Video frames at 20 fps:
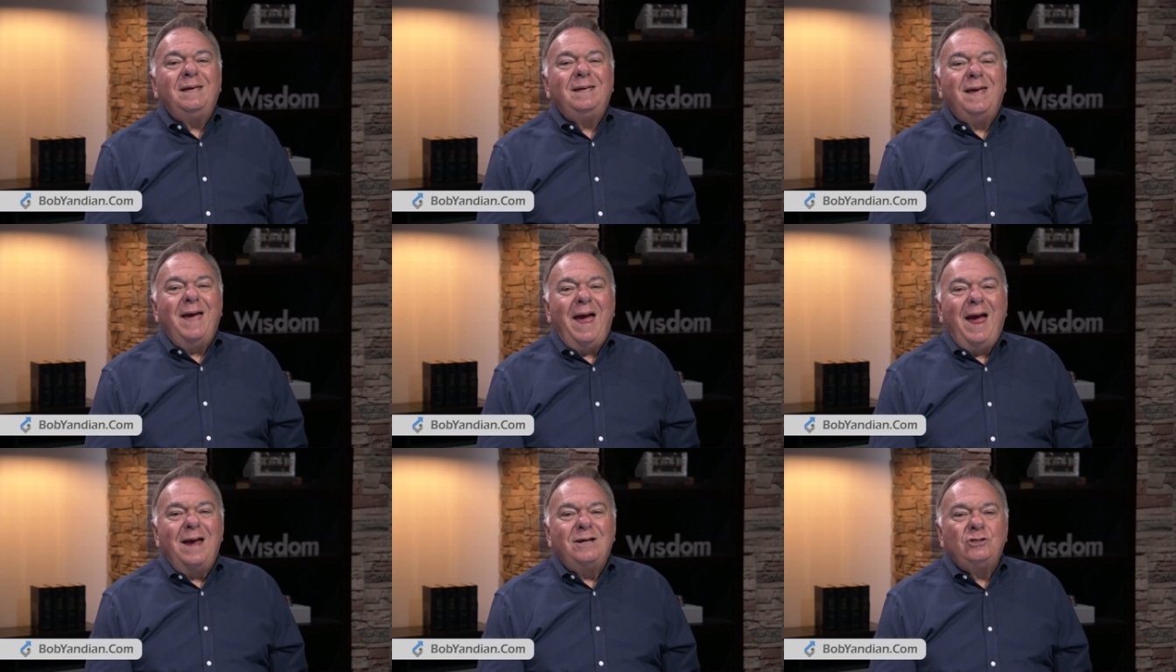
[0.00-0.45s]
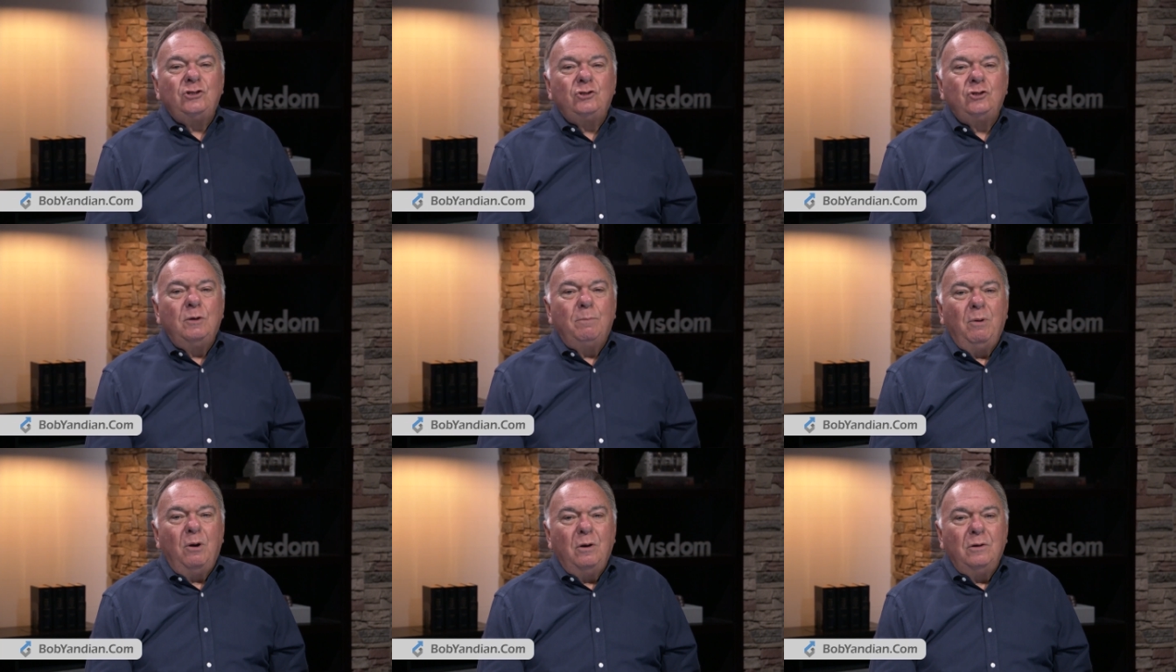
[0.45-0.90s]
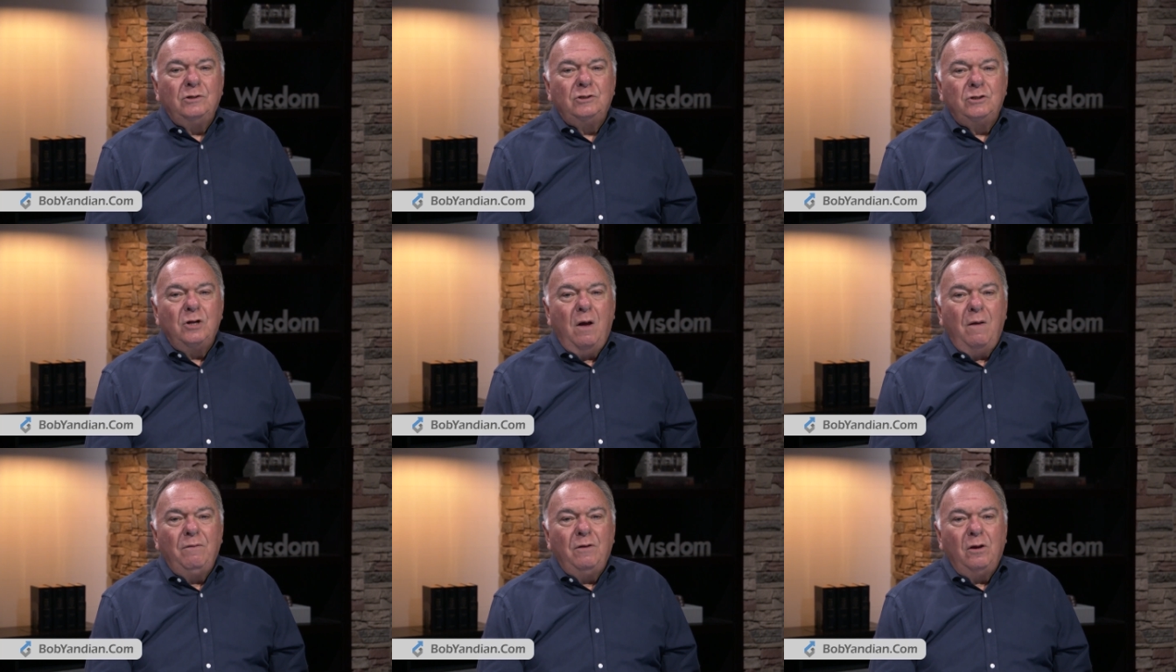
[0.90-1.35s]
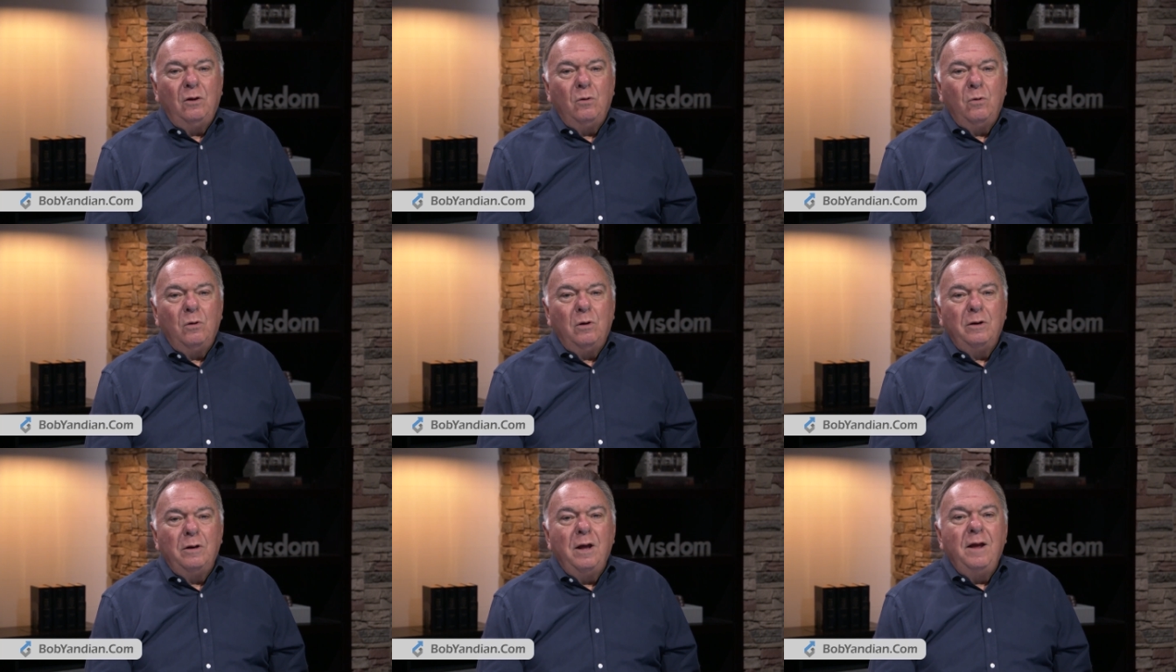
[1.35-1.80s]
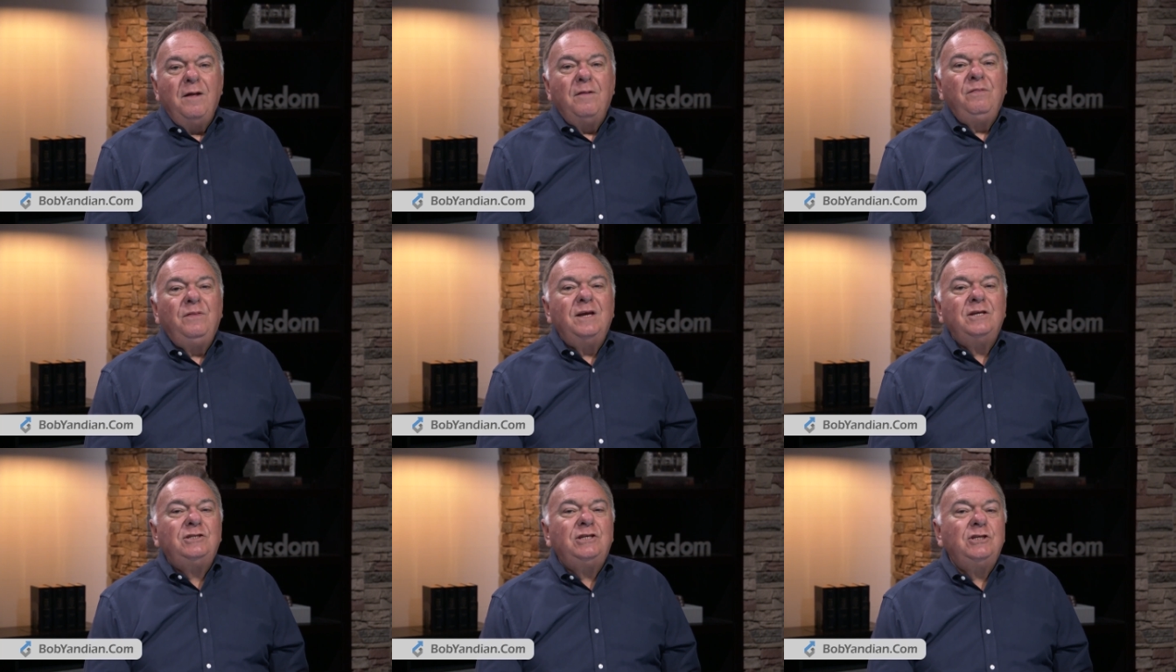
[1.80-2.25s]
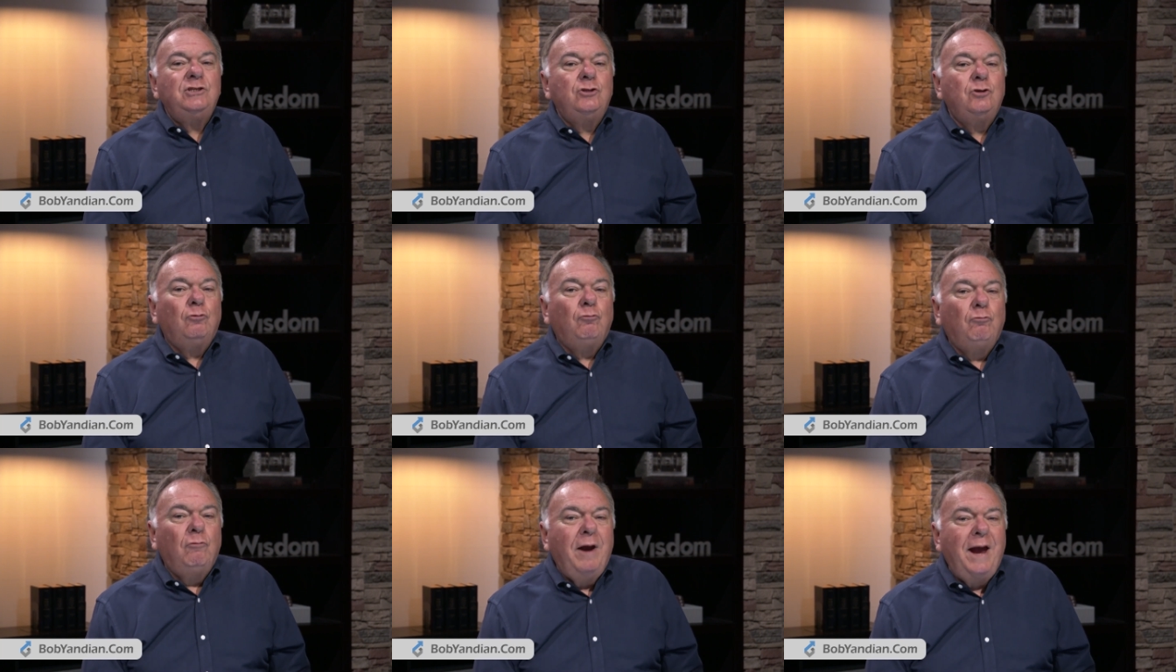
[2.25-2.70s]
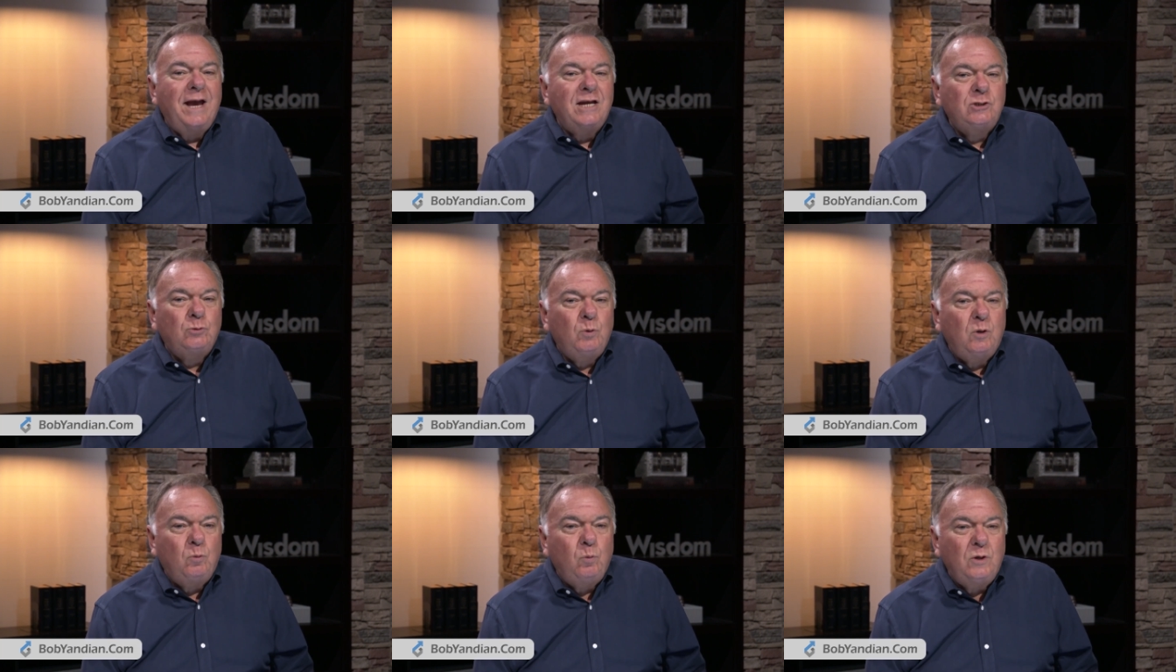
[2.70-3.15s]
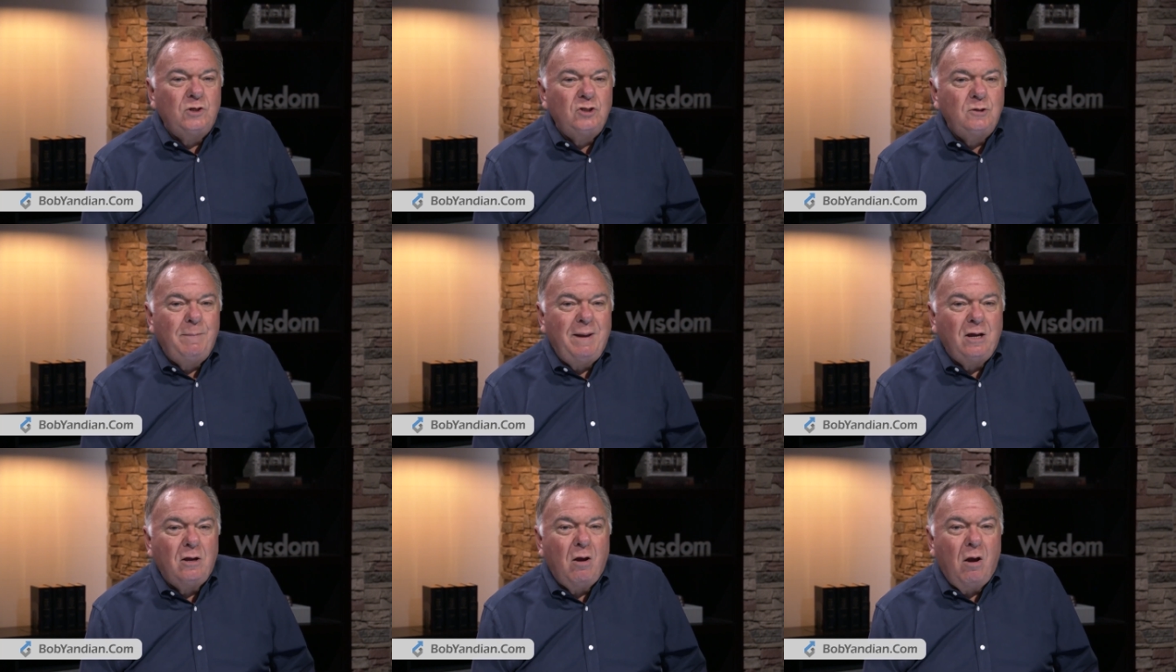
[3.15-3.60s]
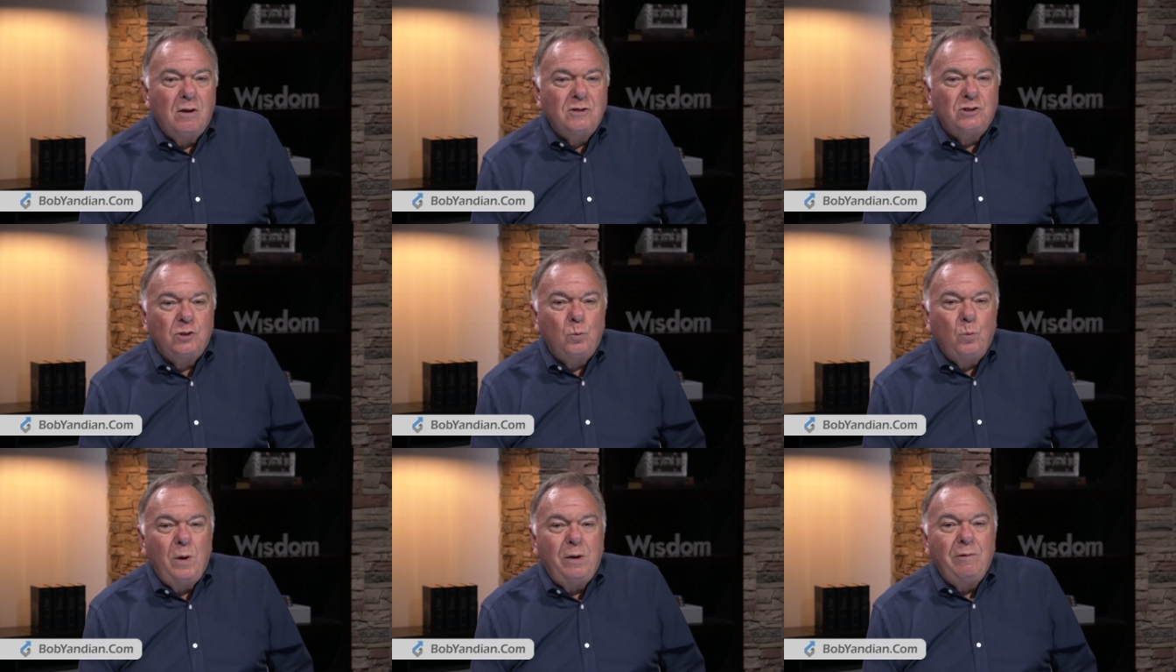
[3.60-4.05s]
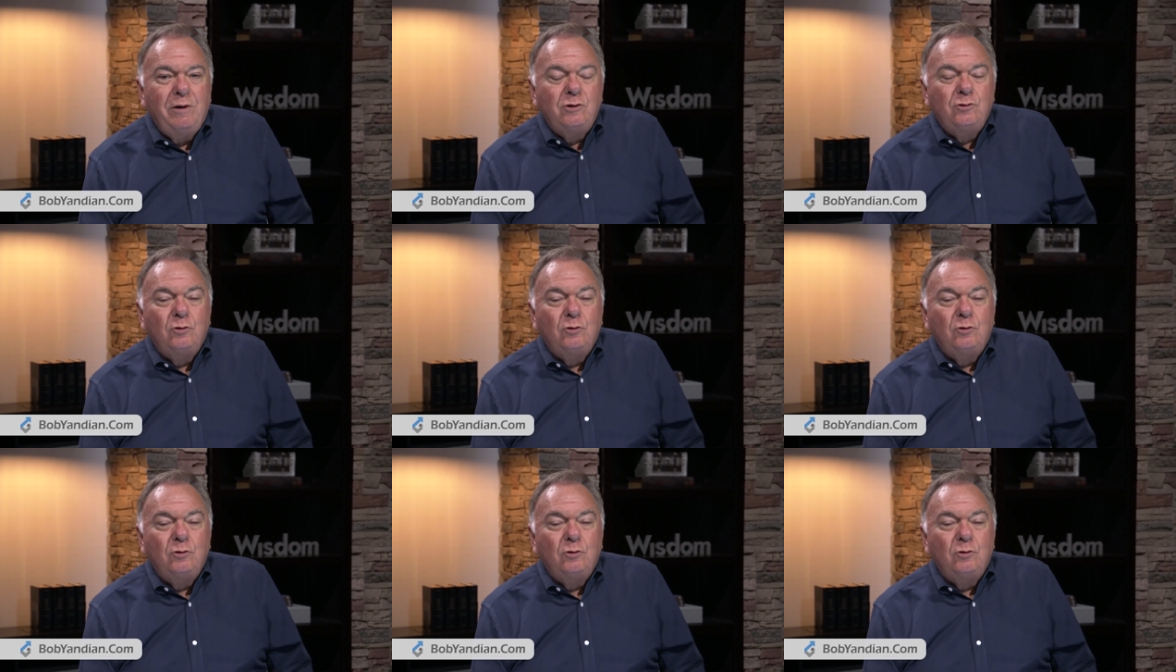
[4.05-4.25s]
Cast your burdens on the Lord. This is the rest with which you may cause the weary